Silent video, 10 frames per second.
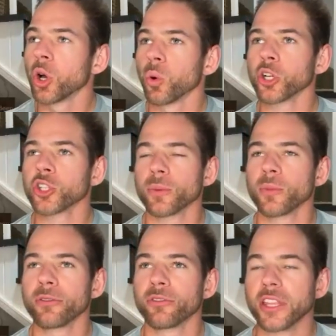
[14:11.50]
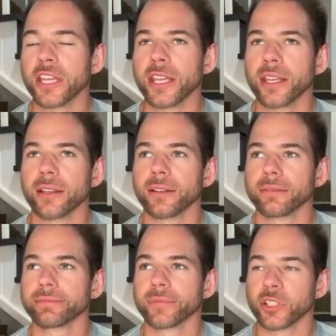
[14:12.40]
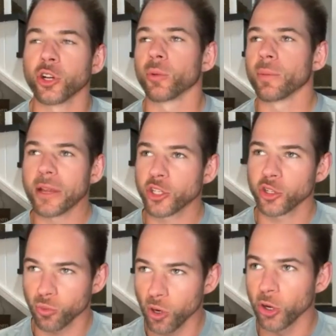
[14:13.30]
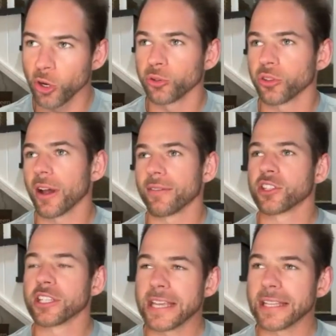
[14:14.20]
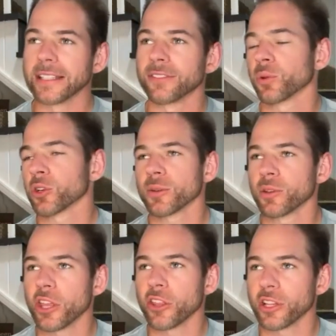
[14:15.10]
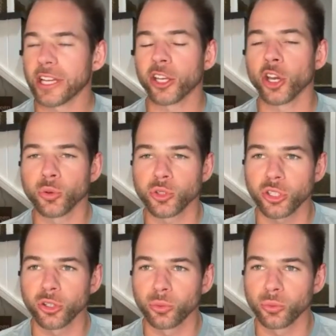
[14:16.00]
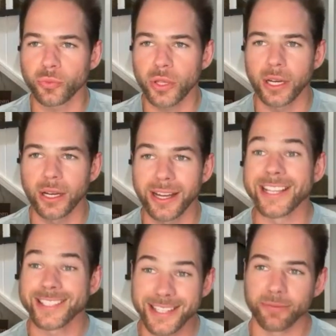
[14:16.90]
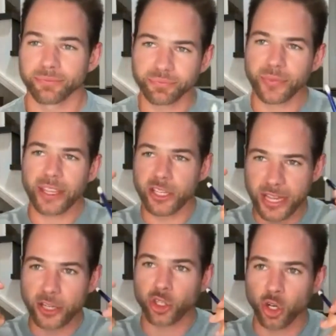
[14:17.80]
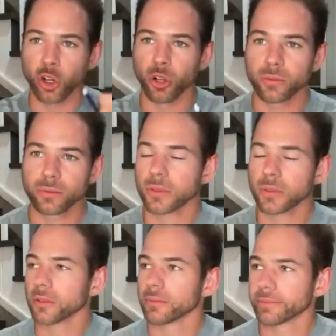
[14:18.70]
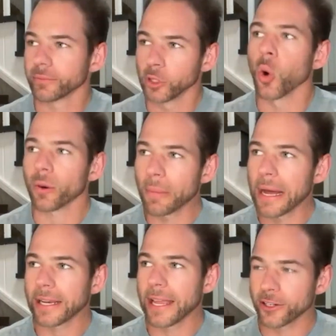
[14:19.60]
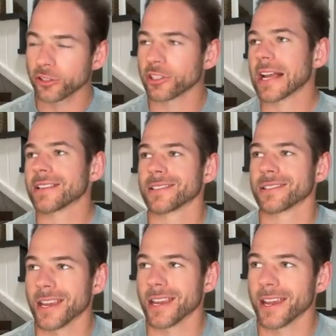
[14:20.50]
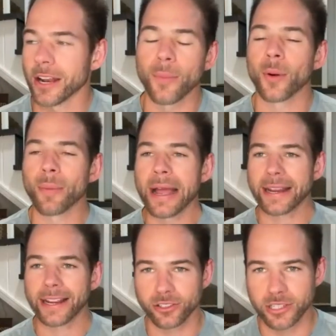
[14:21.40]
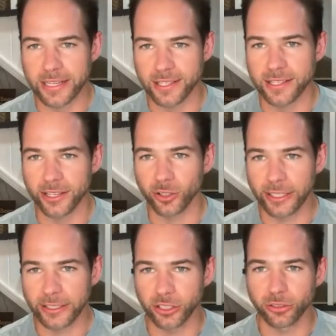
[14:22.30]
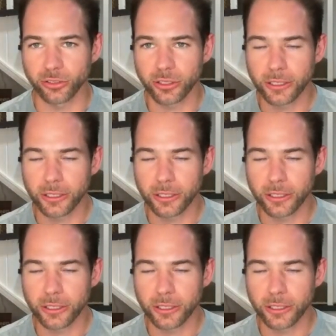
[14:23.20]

what are some of the you know we mentioned rows, obviously deadlifts. What are some of the other like go to uh, essential lower body exercises and upper back exercises that you like to do?